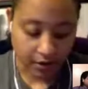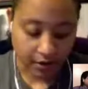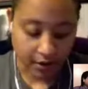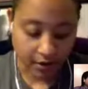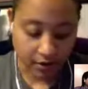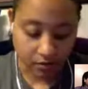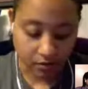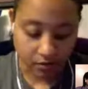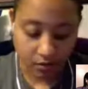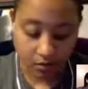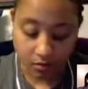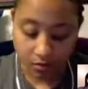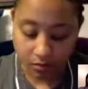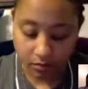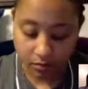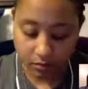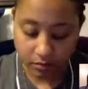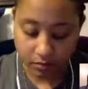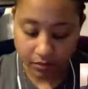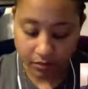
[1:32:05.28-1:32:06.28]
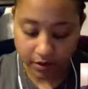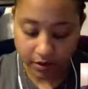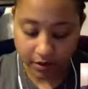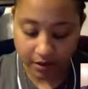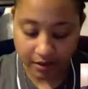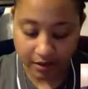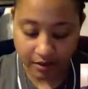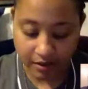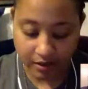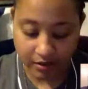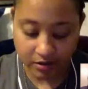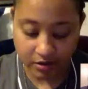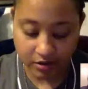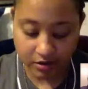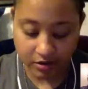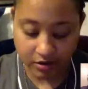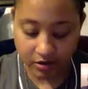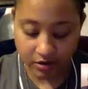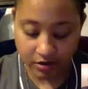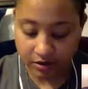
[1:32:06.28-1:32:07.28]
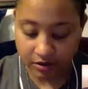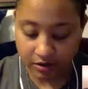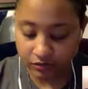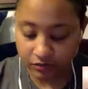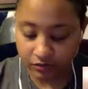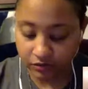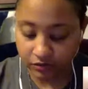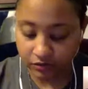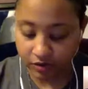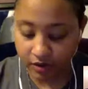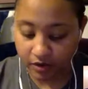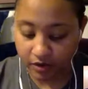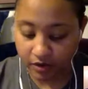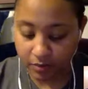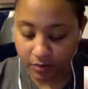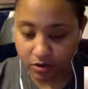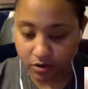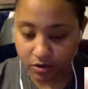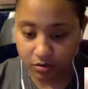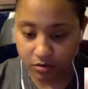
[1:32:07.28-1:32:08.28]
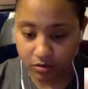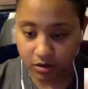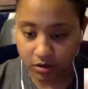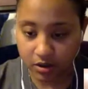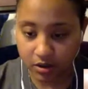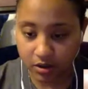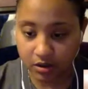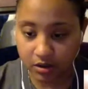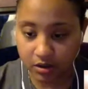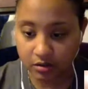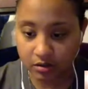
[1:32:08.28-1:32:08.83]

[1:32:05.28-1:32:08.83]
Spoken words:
don't know, but I just think if opportunity